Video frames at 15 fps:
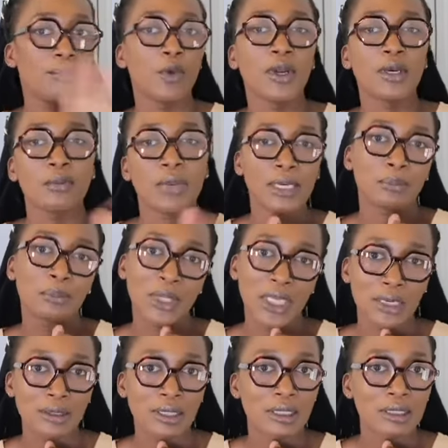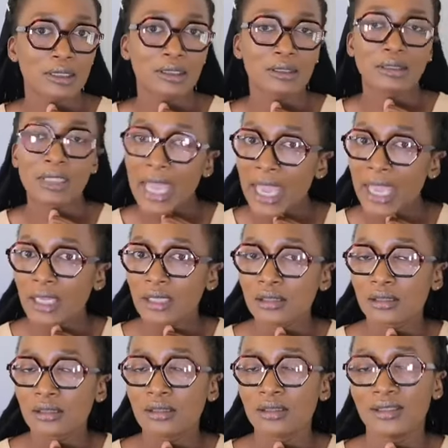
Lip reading: Point blank, period. Okay?